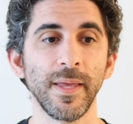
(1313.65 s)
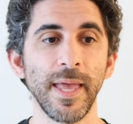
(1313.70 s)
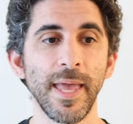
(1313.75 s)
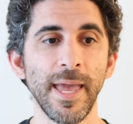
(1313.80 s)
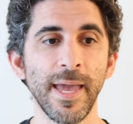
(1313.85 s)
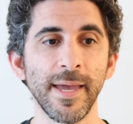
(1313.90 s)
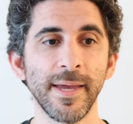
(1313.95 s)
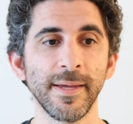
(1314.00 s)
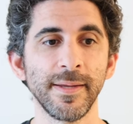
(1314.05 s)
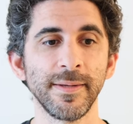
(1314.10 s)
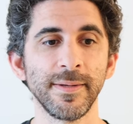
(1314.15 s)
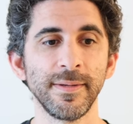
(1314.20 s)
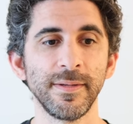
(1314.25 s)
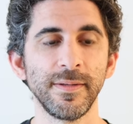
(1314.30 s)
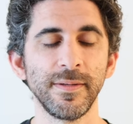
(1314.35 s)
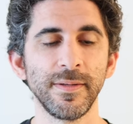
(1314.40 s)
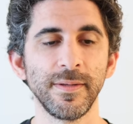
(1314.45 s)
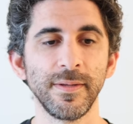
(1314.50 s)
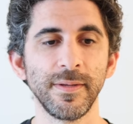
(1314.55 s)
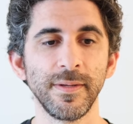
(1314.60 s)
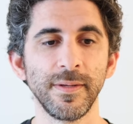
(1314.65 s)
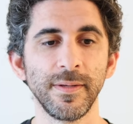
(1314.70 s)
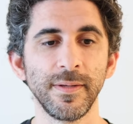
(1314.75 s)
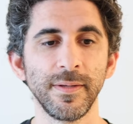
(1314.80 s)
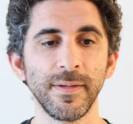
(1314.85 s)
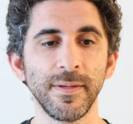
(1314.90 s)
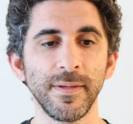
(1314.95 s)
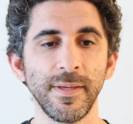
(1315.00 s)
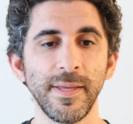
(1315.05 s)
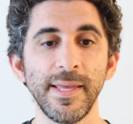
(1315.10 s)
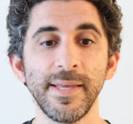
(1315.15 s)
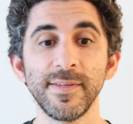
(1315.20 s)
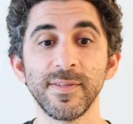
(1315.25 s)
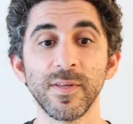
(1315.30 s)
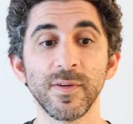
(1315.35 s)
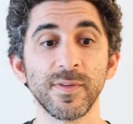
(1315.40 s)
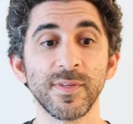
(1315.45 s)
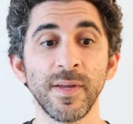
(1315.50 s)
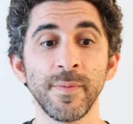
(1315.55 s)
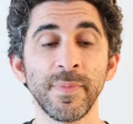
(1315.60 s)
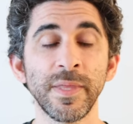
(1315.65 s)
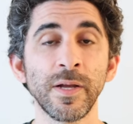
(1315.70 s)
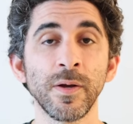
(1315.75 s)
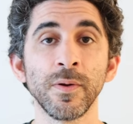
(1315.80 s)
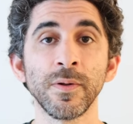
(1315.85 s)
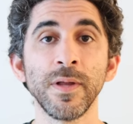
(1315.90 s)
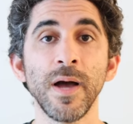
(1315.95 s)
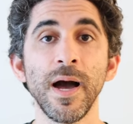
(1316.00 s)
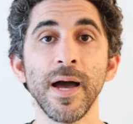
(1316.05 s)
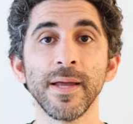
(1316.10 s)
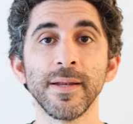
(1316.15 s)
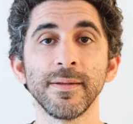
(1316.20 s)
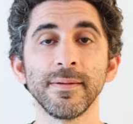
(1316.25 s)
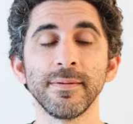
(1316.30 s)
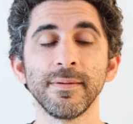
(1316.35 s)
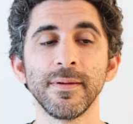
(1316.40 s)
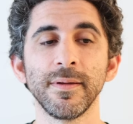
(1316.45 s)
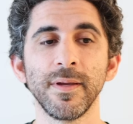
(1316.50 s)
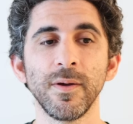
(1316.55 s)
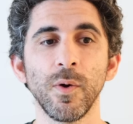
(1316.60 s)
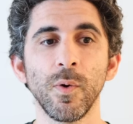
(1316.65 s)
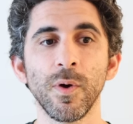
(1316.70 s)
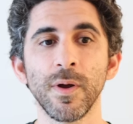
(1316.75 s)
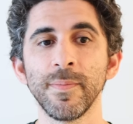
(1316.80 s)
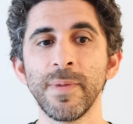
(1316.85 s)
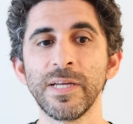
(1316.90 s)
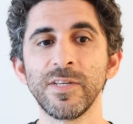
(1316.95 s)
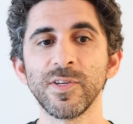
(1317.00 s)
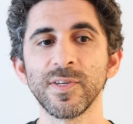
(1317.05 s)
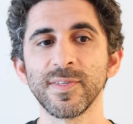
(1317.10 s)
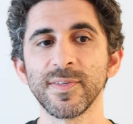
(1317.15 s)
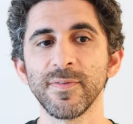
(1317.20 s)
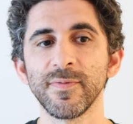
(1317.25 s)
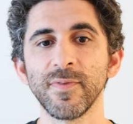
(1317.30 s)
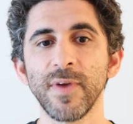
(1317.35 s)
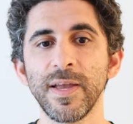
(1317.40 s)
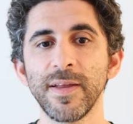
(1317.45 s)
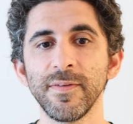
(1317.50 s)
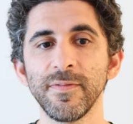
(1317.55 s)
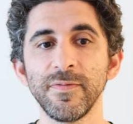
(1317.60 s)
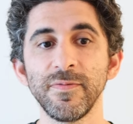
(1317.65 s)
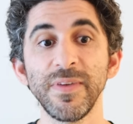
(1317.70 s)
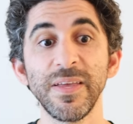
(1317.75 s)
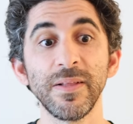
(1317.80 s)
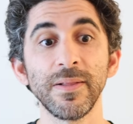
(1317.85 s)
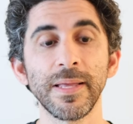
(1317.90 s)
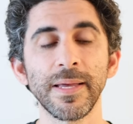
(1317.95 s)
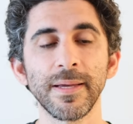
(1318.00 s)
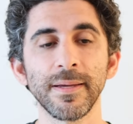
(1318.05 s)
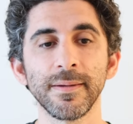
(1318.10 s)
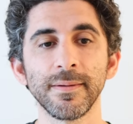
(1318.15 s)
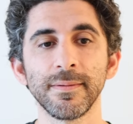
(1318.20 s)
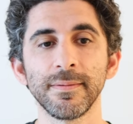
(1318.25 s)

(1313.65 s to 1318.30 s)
And is there something or not? Or am I just afraid of feeling,